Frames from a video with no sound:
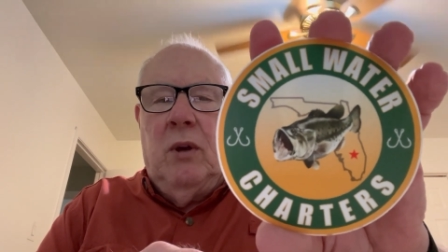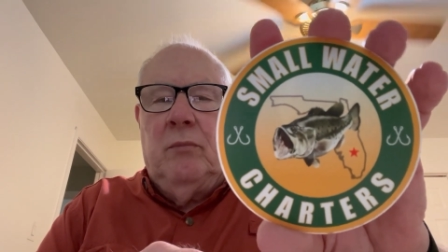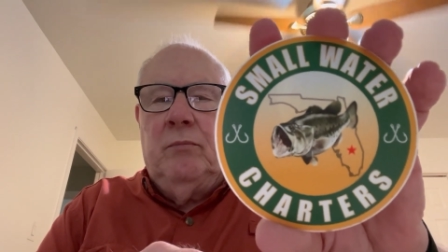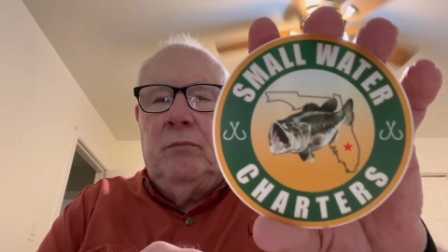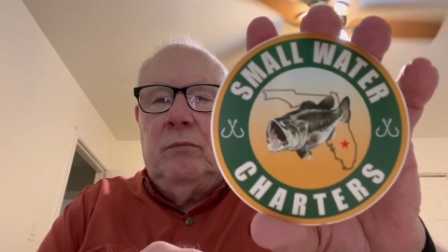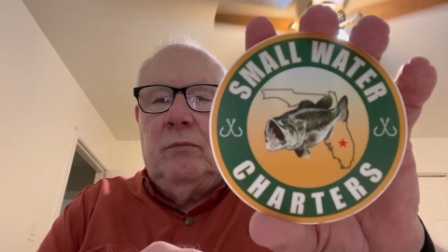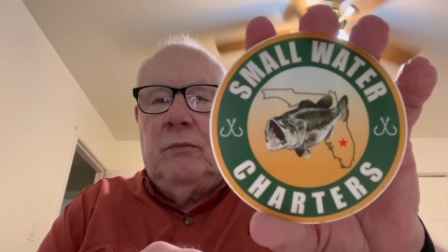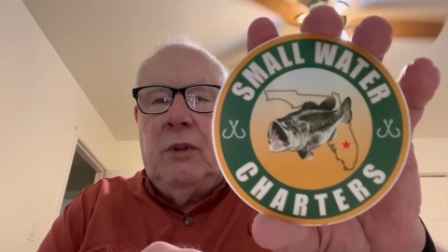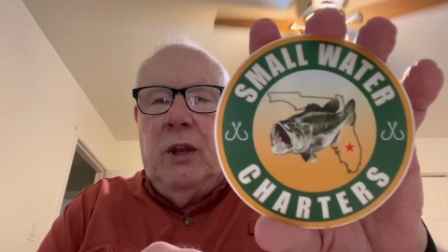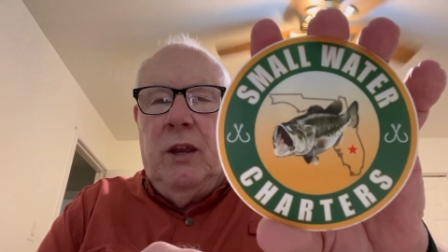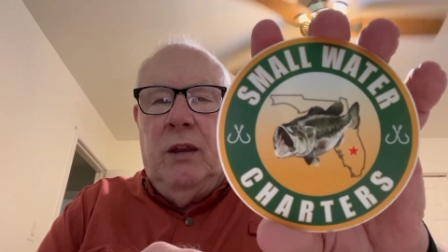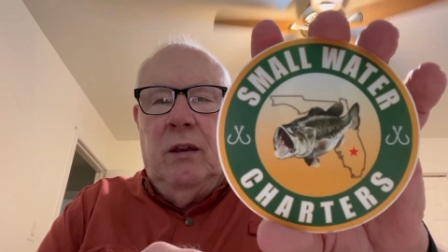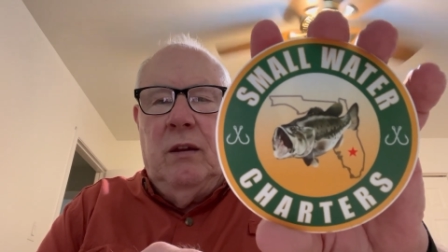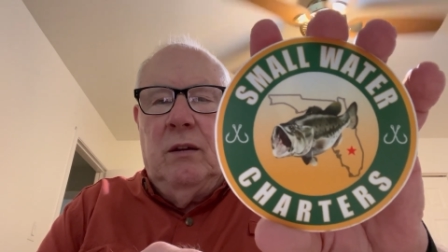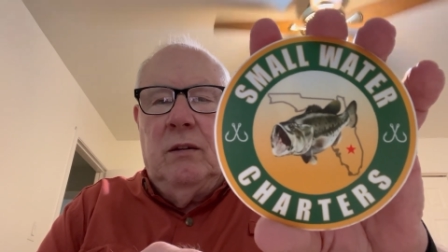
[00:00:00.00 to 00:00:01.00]
up.
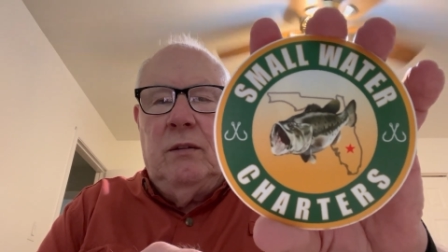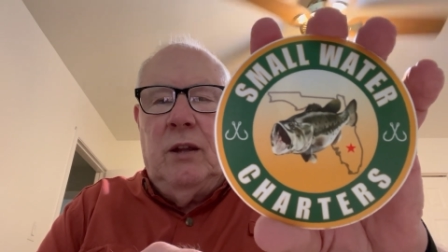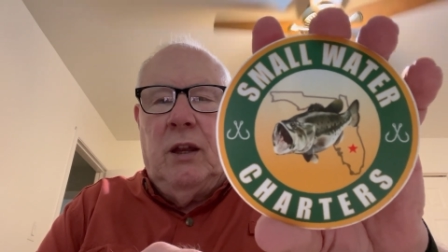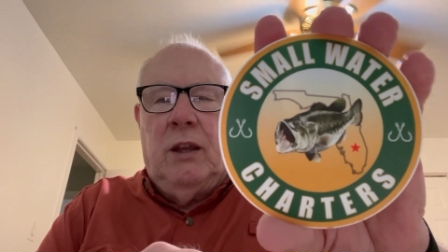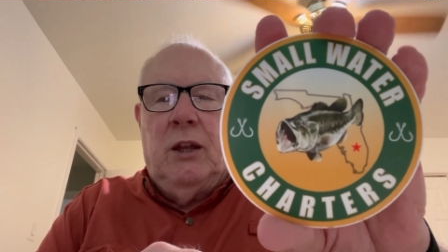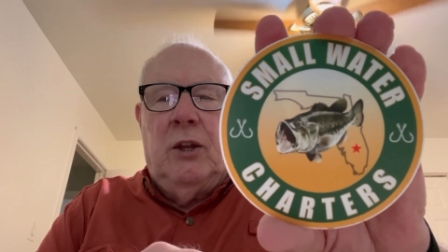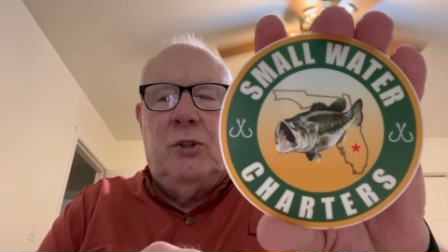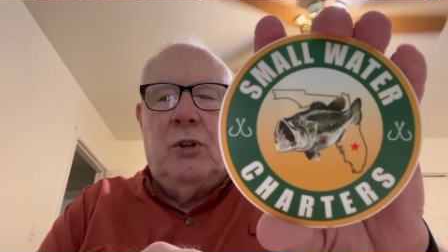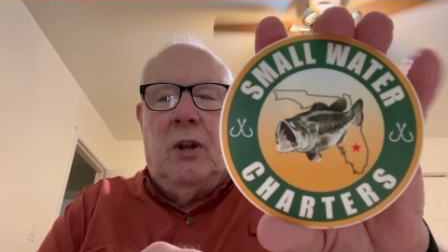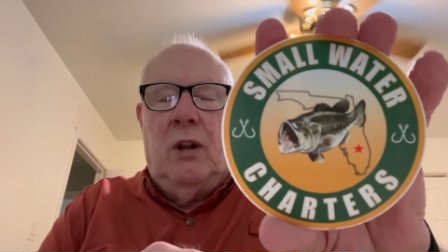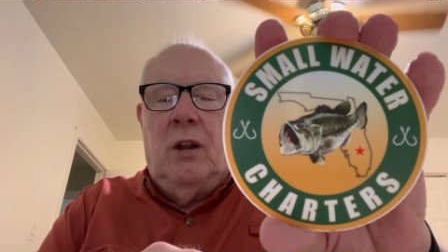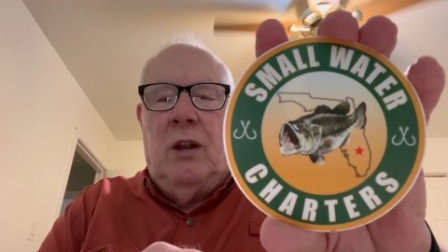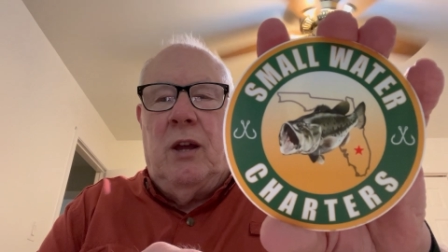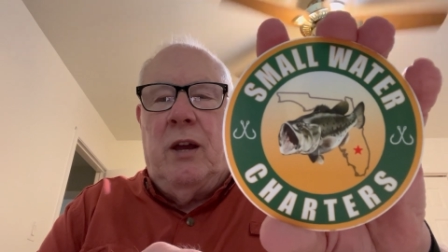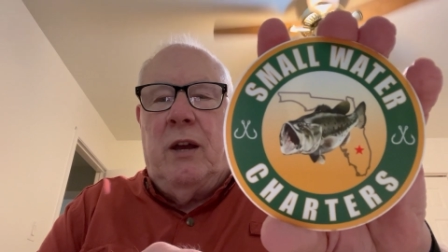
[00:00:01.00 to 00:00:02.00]
They, uh, they catch a
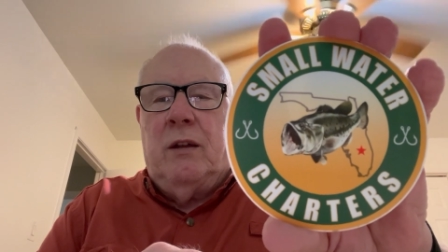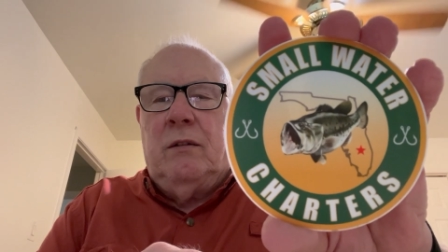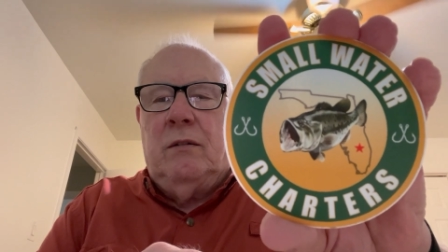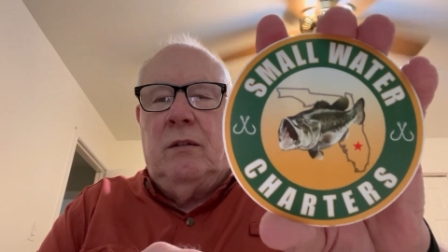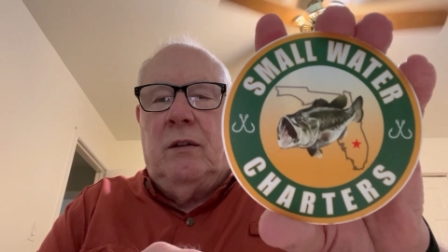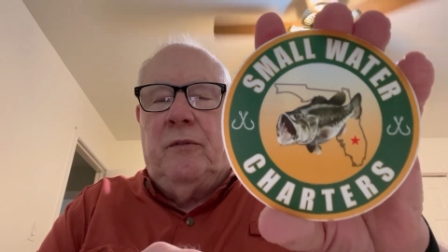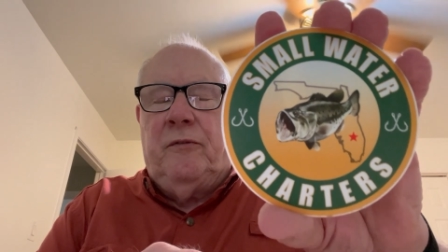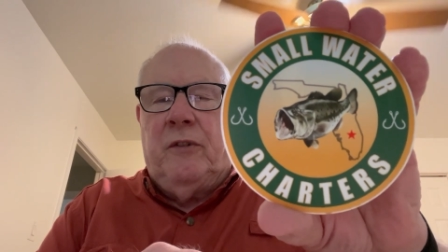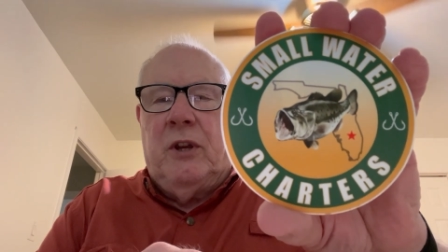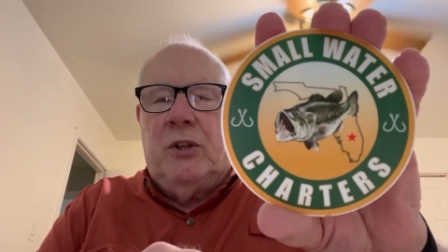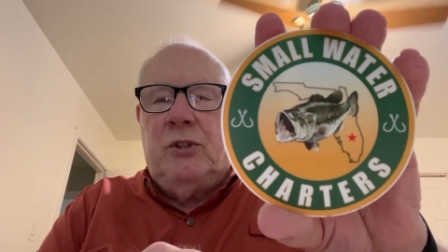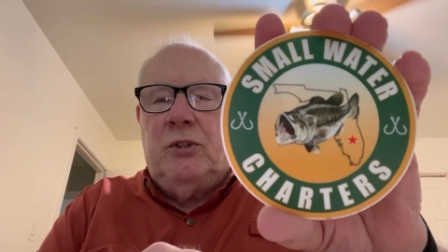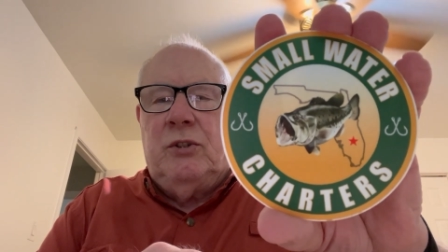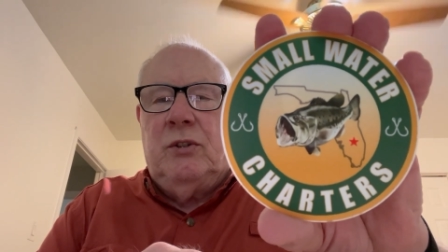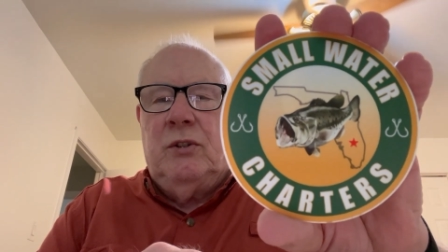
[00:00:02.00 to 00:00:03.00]
lot of
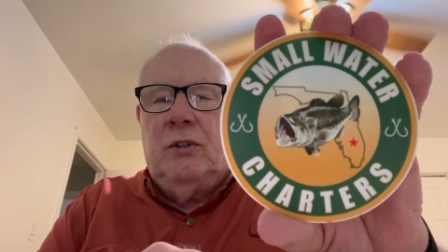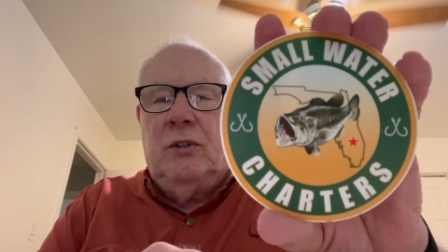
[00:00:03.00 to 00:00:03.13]
fish.